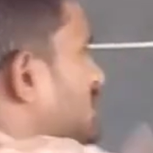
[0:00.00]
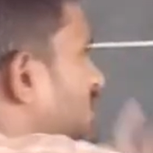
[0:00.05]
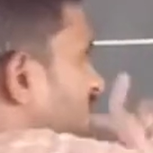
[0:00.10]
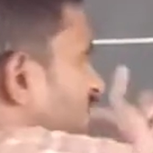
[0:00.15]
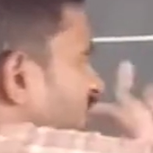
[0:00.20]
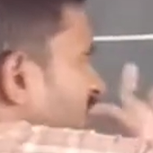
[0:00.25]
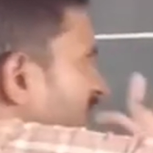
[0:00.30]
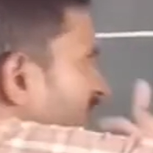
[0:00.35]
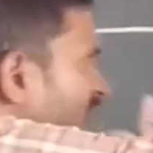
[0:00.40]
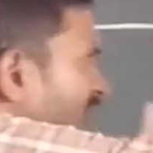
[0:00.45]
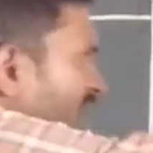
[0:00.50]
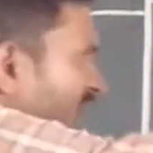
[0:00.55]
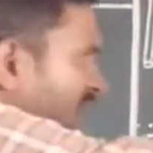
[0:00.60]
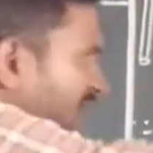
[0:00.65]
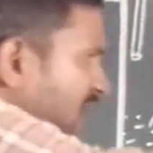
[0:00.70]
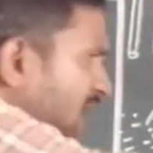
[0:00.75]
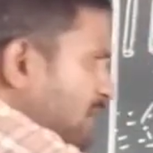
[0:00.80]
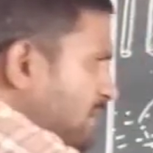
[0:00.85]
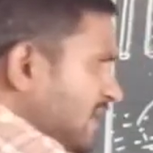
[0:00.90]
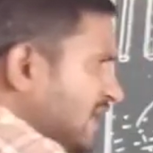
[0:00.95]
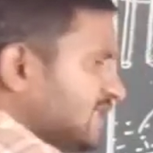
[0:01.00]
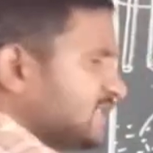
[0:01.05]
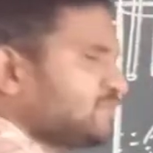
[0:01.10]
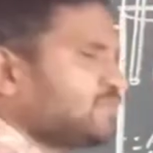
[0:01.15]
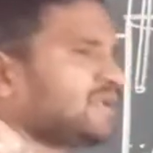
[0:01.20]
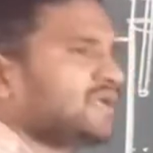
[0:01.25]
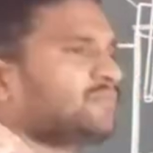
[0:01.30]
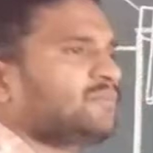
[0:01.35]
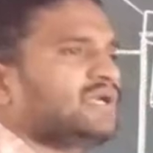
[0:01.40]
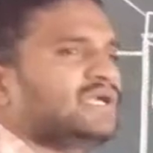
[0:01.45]
same
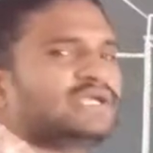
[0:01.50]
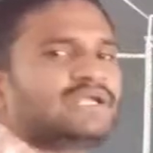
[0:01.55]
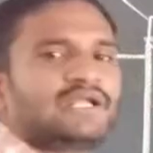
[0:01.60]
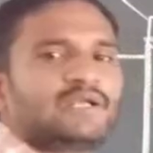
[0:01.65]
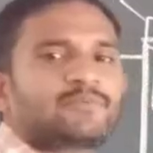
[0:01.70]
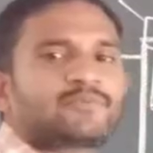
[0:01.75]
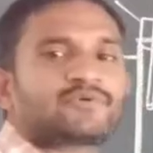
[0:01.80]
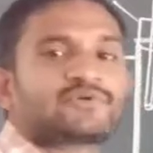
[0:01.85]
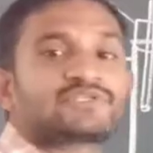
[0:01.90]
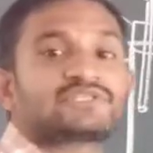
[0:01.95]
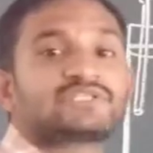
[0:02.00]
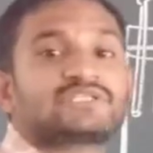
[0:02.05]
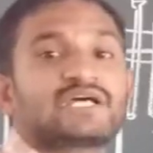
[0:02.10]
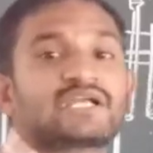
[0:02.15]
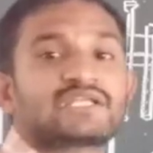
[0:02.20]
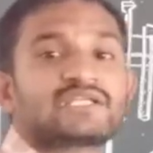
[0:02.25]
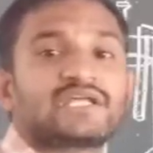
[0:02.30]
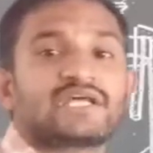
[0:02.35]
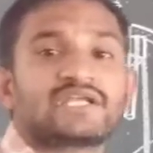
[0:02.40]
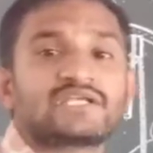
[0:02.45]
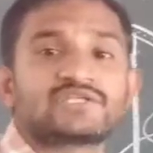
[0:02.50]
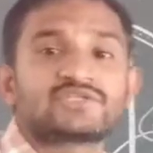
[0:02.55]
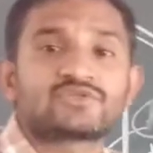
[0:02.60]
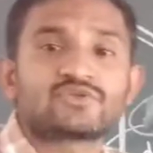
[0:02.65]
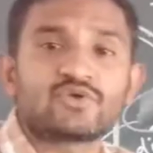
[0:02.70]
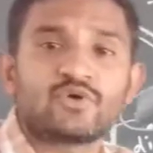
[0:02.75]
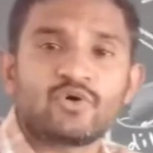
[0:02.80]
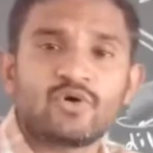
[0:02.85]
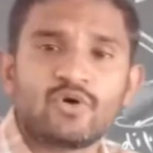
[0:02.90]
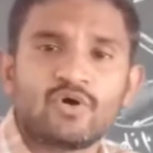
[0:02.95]
experimental procedure, there is
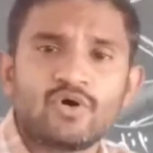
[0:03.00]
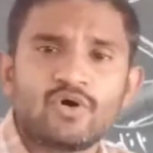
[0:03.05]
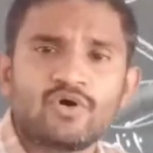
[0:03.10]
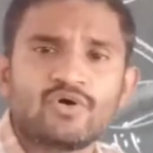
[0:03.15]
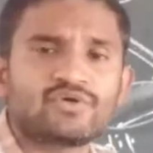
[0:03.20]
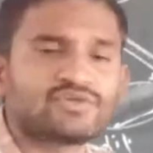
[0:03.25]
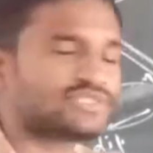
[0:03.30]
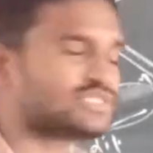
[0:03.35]
no